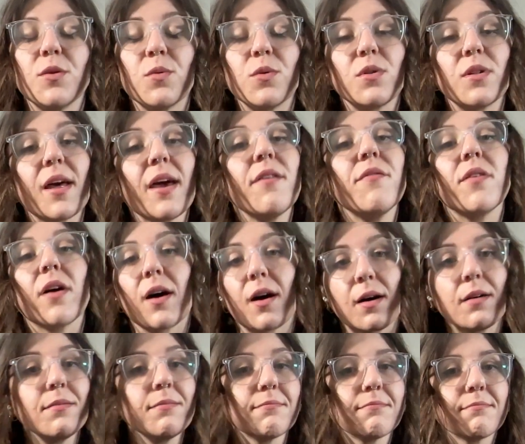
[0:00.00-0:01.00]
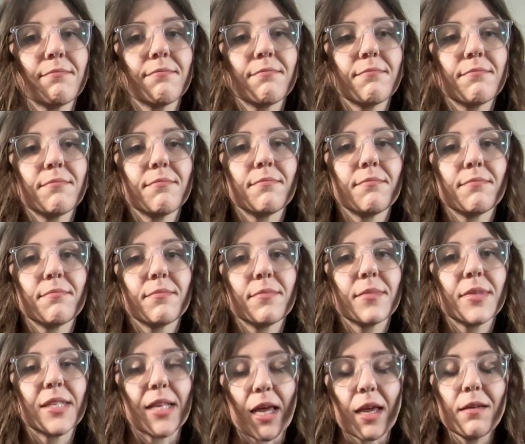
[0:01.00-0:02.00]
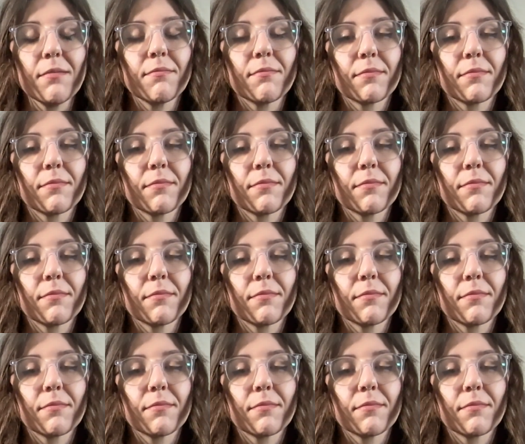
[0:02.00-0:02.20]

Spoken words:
will ever see.